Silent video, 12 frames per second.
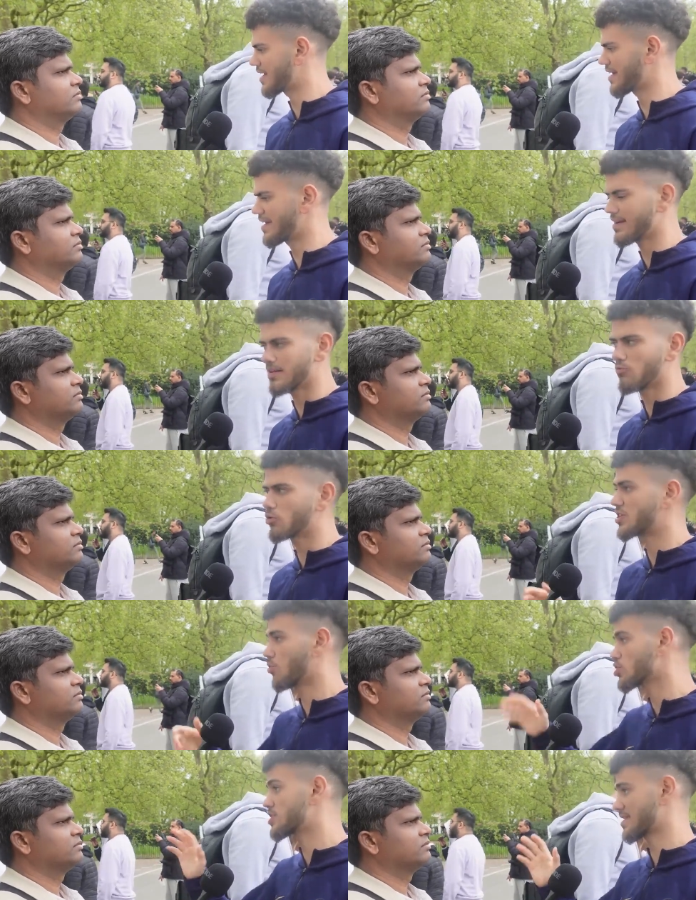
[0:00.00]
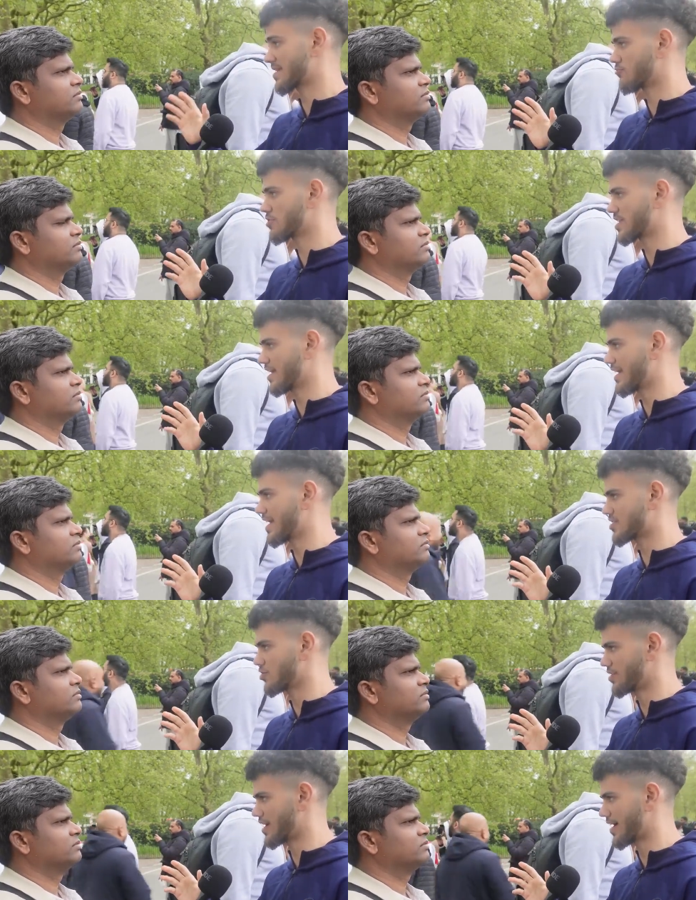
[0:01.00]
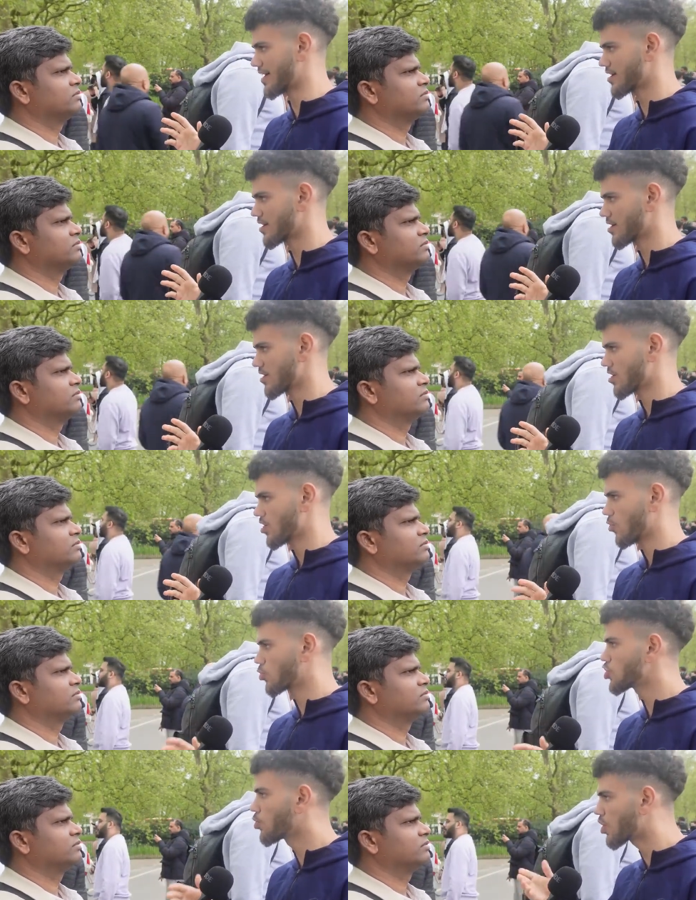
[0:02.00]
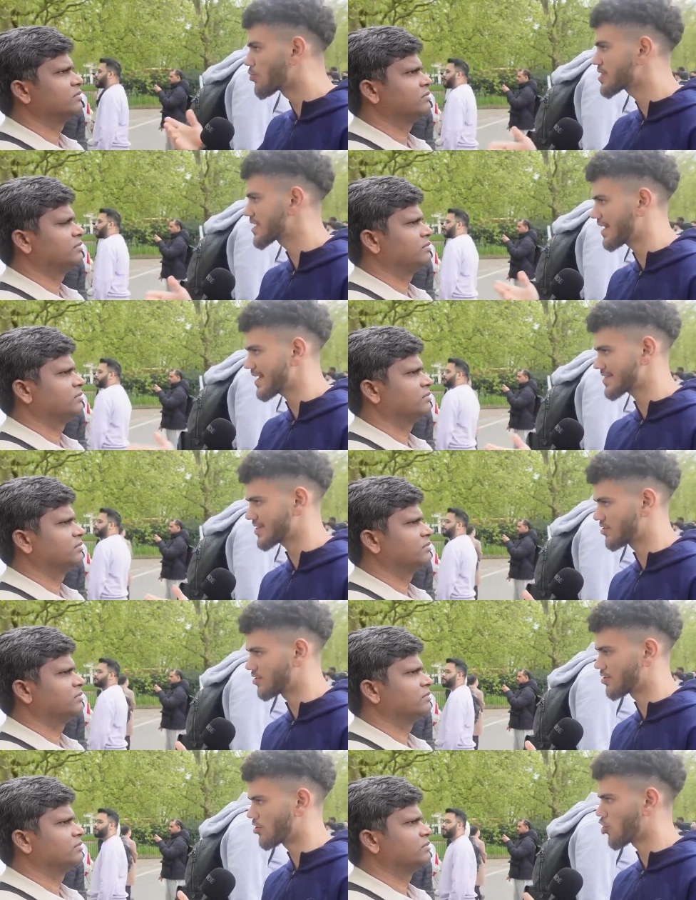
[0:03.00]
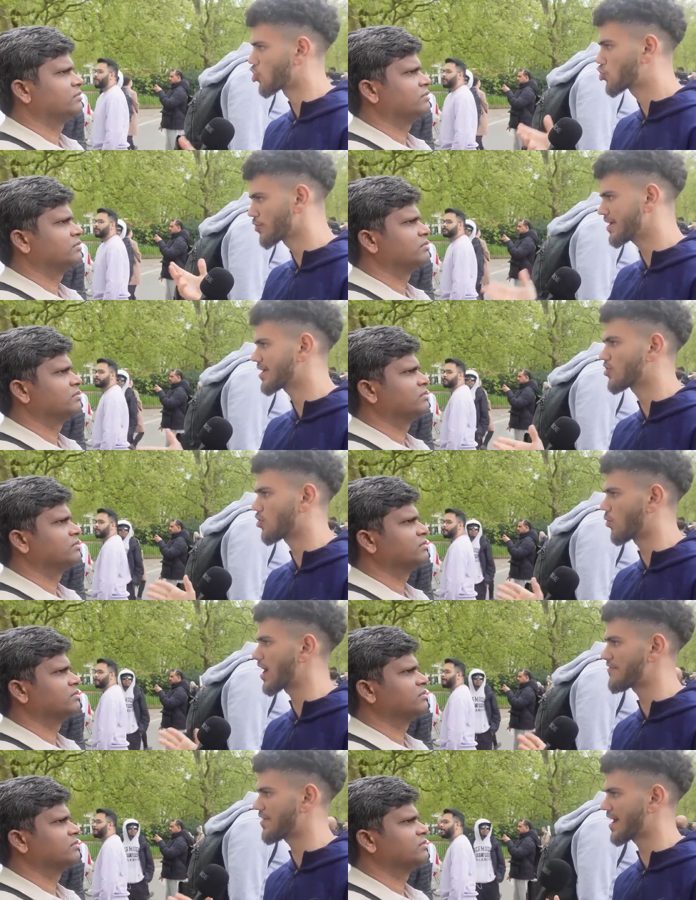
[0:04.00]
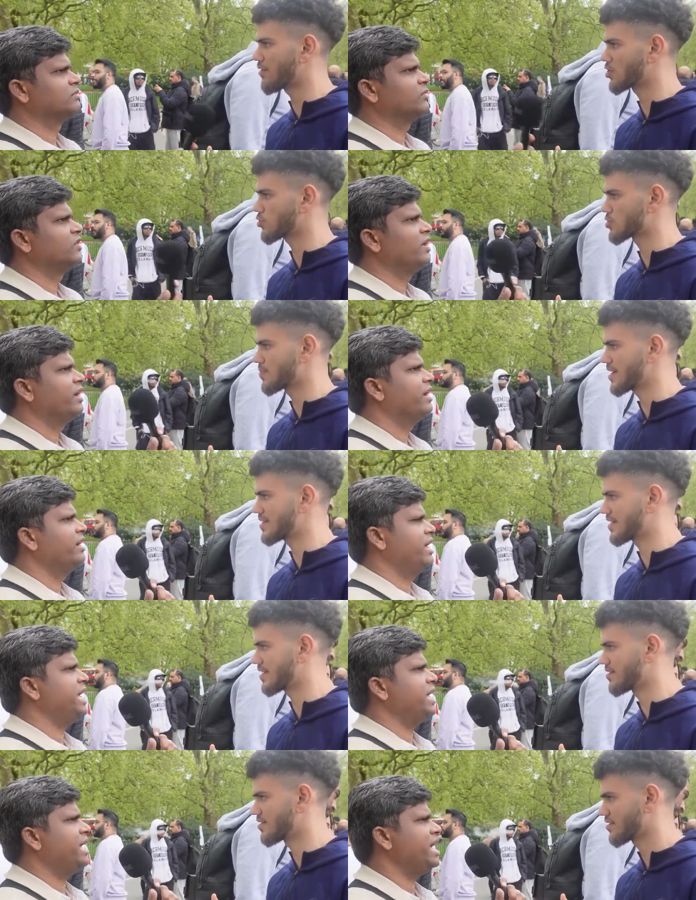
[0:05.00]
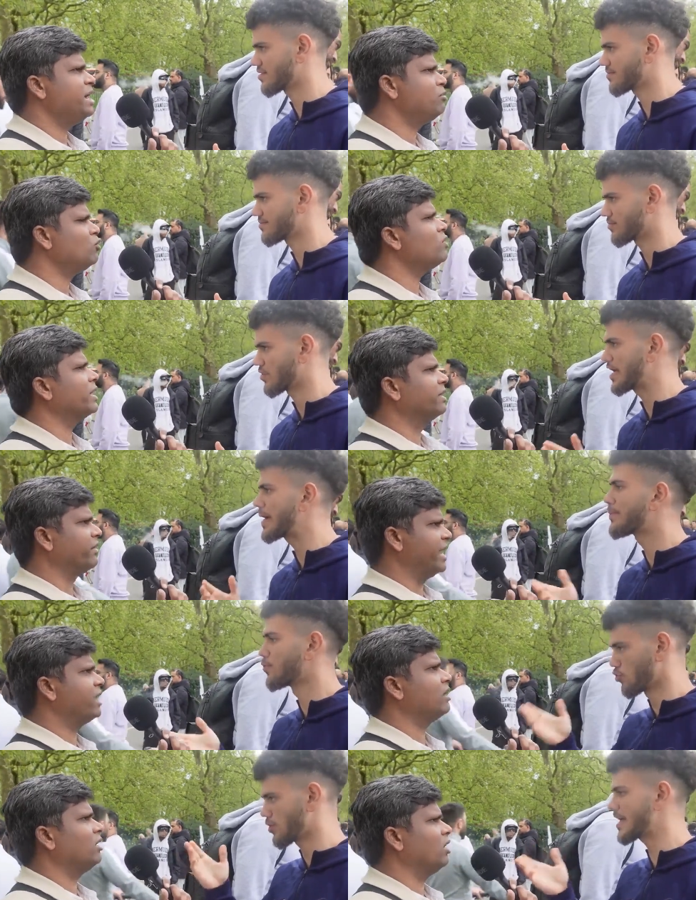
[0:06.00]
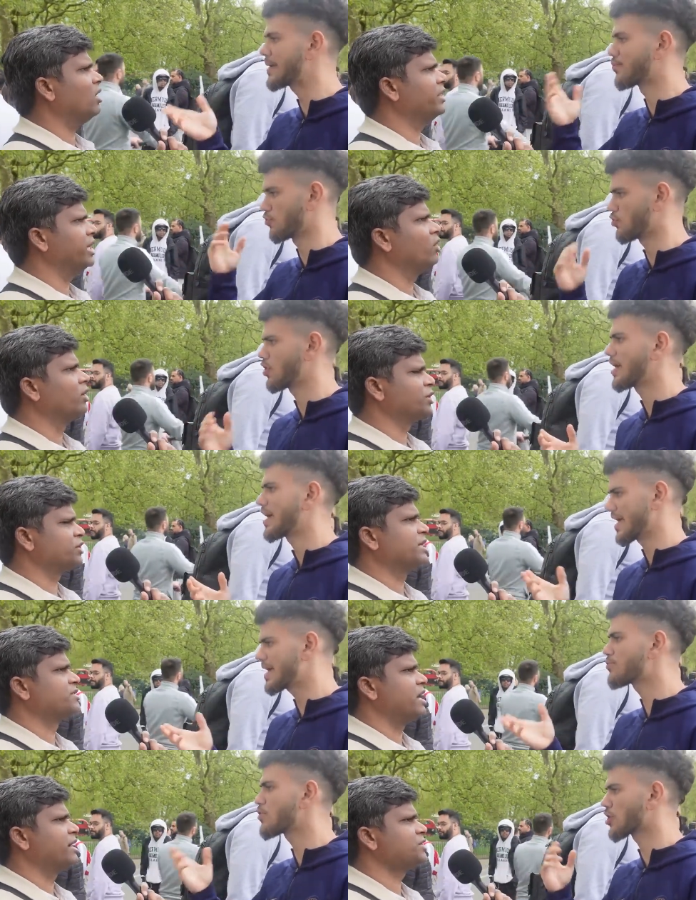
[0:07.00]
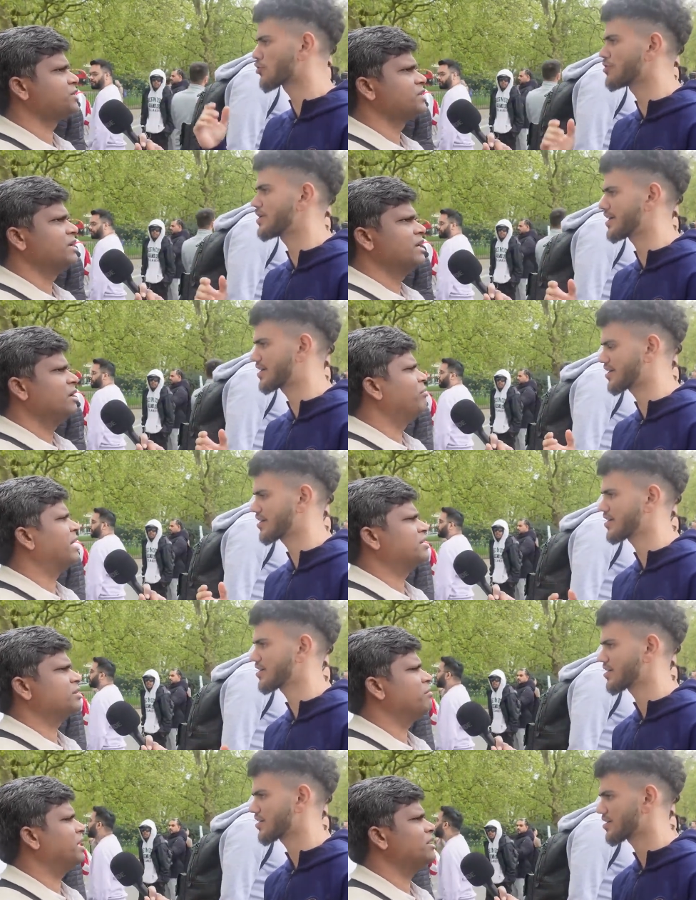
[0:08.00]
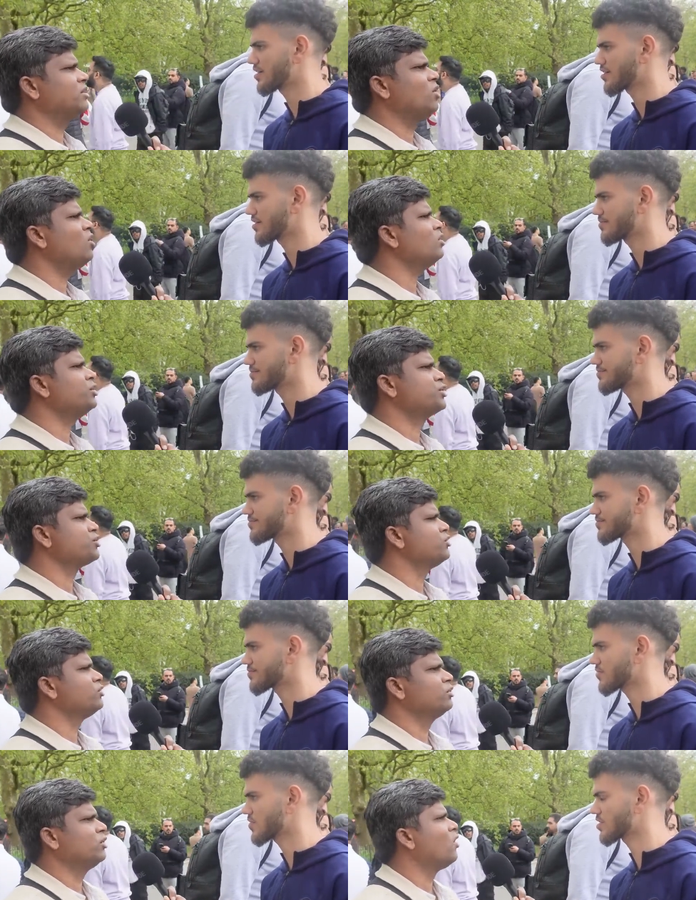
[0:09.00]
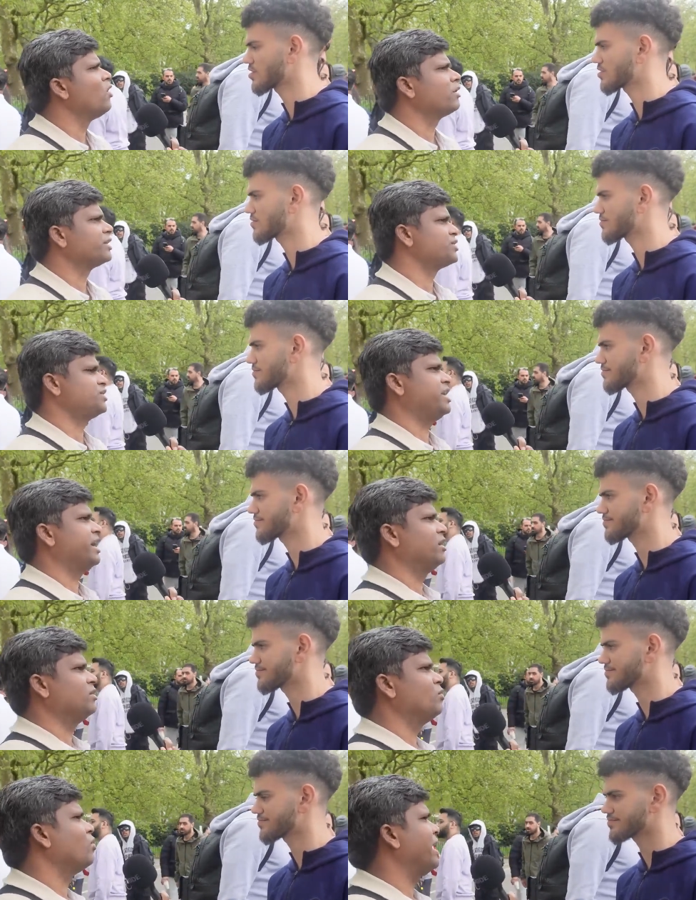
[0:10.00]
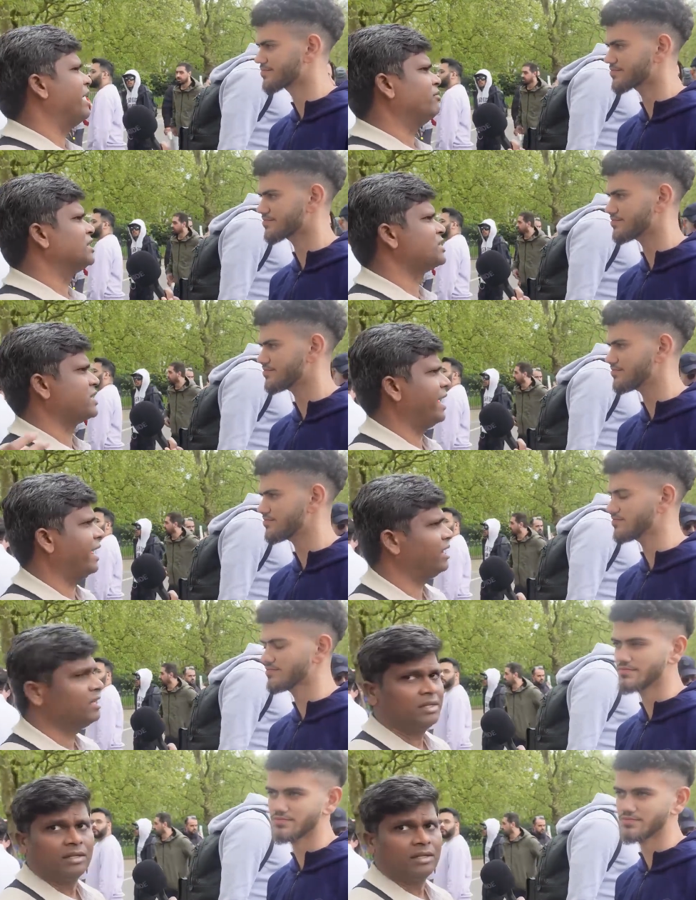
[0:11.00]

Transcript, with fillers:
Speaker 1: in, what it was written, written in Latin, yeah, would you want to read it in Latin or Greek or whatever language was made? He,
Speaker 2: Hebrew and Hebrew, Greek Hebrew, are the original Hebrew tongues, but but no Jew, no Christian would ever say.